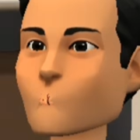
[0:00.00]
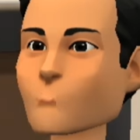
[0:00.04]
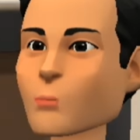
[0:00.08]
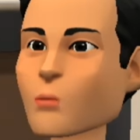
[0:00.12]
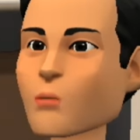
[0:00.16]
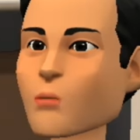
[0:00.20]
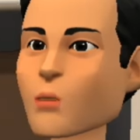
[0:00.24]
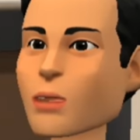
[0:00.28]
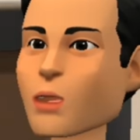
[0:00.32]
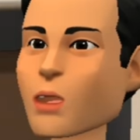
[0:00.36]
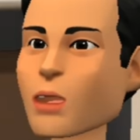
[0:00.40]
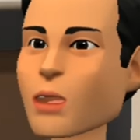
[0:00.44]

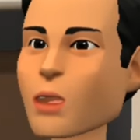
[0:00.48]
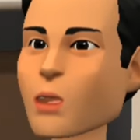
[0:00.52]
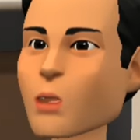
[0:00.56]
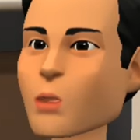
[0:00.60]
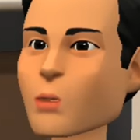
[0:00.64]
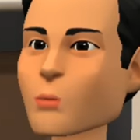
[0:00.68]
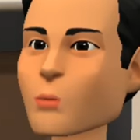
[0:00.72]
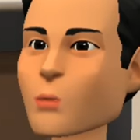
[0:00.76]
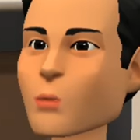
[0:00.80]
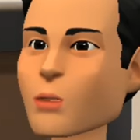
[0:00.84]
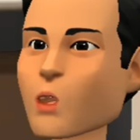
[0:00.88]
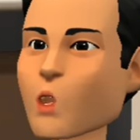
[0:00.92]
After the
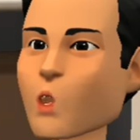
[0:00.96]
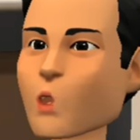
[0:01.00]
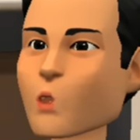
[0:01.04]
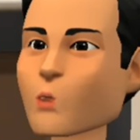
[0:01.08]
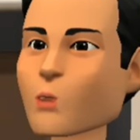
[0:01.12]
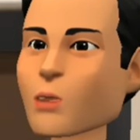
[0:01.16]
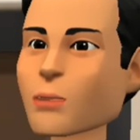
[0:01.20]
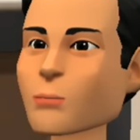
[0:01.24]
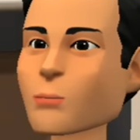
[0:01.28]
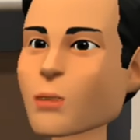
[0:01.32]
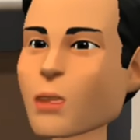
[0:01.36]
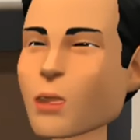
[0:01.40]

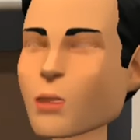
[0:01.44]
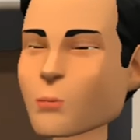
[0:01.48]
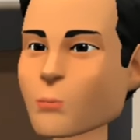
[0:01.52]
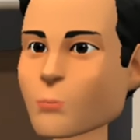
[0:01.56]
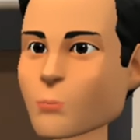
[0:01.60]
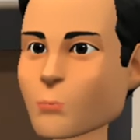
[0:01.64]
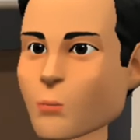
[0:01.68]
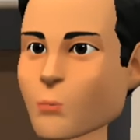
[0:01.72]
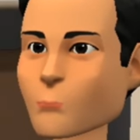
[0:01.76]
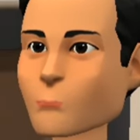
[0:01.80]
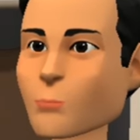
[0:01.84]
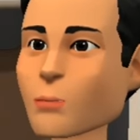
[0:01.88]
gastroscopy,
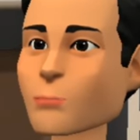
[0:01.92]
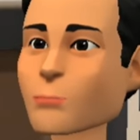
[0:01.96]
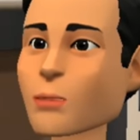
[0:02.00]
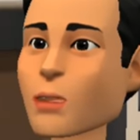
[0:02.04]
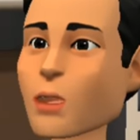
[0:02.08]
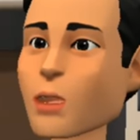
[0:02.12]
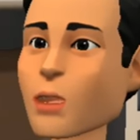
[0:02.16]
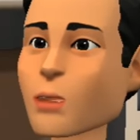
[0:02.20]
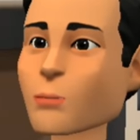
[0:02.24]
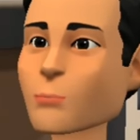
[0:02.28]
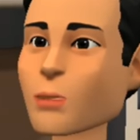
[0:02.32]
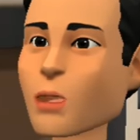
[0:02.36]
Nbi may
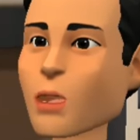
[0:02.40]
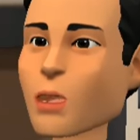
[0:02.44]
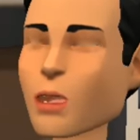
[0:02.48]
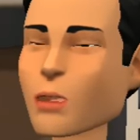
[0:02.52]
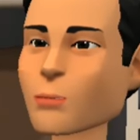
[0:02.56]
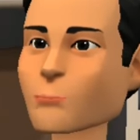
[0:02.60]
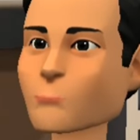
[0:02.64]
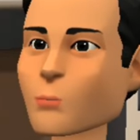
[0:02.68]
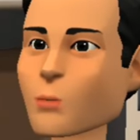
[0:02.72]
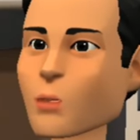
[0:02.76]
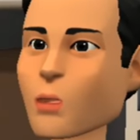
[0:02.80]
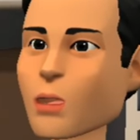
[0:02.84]

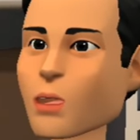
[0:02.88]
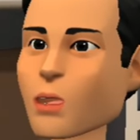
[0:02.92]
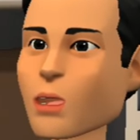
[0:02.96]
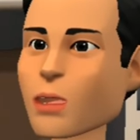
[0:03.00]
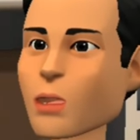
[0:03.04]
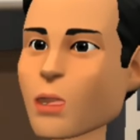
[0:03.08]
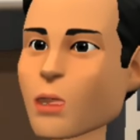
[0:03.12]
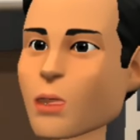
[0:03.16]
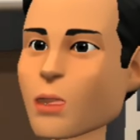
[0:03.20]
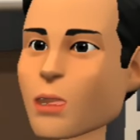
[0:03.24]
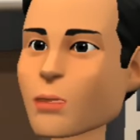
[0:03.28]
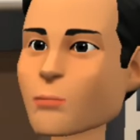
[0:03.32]
experience minor
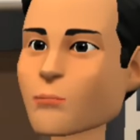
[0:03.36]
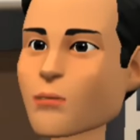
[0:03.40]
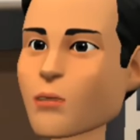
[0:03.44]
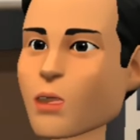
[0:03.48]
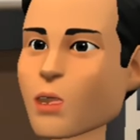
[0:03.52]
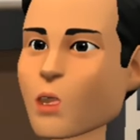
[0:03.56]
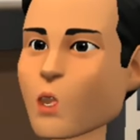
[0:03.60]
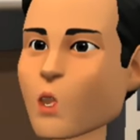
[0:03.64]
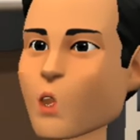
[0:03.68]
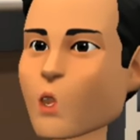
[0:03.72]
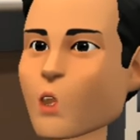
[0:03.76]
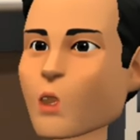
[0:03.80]

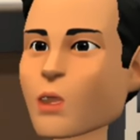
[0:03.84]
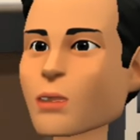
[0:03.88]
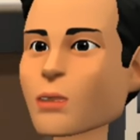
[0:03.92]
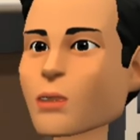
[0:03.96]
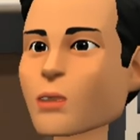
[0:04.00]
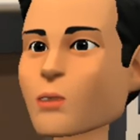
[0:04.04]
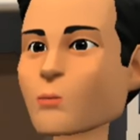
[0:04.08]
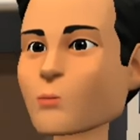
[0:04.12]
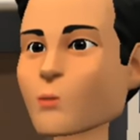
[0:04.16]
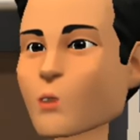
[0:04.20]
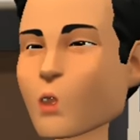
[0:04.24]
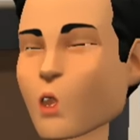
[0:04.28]
discomfort or
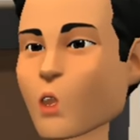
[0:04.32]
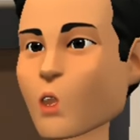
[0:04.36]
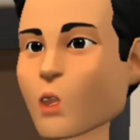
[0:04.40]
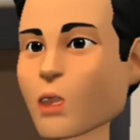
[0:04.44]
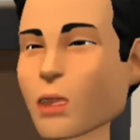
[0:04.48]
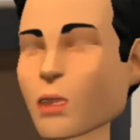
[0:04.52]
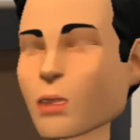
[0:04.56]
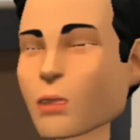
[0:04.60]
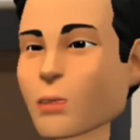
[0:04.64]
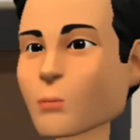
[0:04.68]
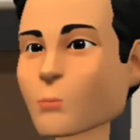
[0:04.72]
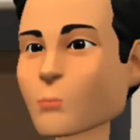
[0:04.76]
throat
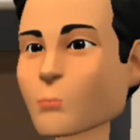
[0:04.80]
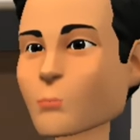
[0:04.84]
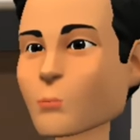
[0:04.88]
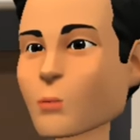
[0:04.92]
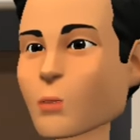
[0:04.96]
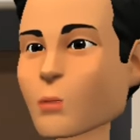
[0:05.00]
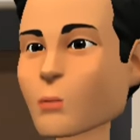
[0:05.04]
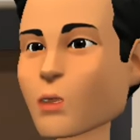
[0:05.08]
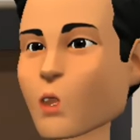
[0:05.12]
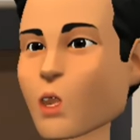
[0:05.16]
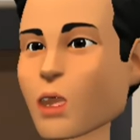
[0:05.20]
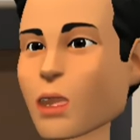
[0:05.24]
soreness,
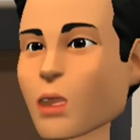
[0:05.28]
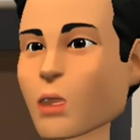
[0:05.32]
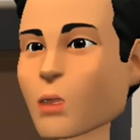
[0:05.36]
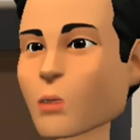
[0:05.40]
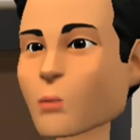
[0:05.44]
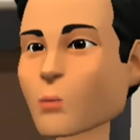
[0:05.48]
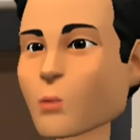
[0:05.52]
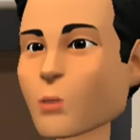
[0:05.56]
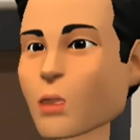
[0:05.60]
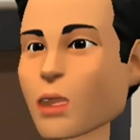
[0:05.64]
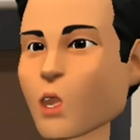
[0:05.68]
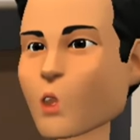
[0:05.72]
as well
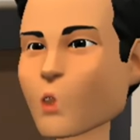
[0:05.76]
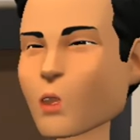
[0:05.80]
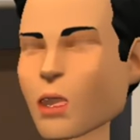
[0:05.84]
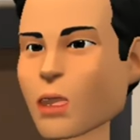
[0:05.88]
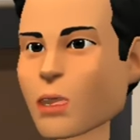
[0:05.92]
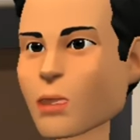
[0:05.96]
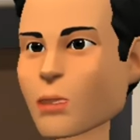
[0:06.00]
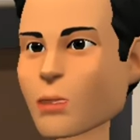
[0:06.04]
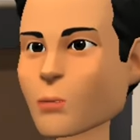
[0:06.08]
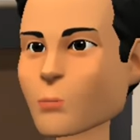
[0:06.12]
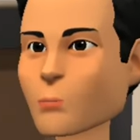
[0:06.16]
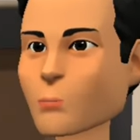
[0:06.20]
as
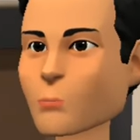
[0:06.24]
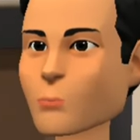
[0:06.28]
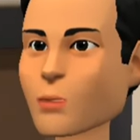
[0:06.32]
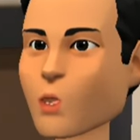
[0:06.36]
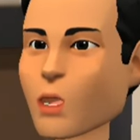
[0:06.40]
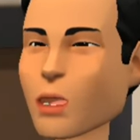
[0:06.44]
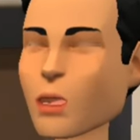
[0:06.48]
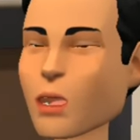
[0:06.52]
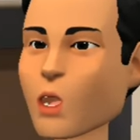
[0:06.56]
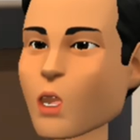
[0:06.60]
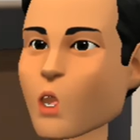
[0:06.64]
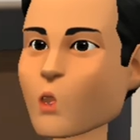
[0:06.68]
drowsiness,
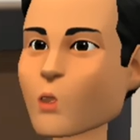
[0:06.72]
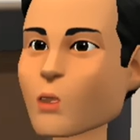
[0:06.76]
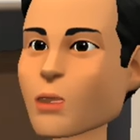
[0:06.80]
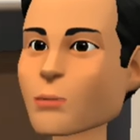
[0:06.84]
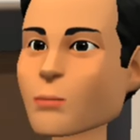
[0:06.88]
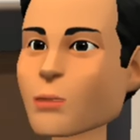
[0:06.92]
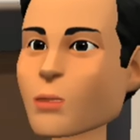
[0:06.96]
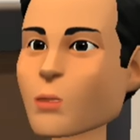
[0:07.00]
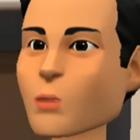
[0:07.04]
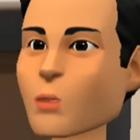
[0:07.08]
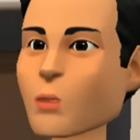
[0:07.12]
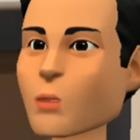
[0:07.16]
which should
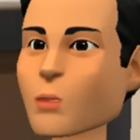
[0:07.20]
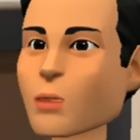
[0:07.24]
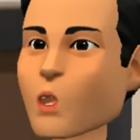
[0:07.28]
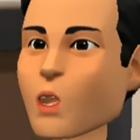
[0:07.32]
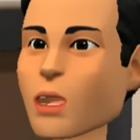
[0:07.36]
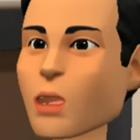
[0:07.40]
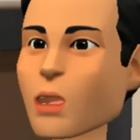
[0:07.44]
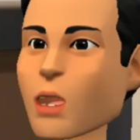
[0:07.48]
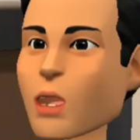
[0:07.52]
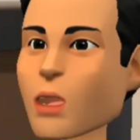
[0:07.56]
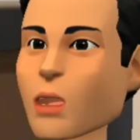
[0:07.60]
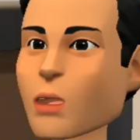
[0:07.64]
subside
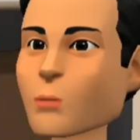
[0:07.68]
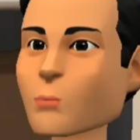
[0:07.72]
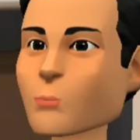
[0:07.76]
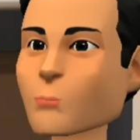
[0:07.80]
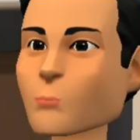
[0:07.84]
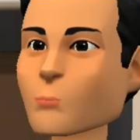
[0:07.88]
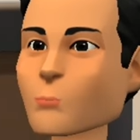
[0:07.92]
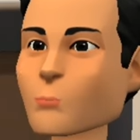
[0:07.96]
quickly.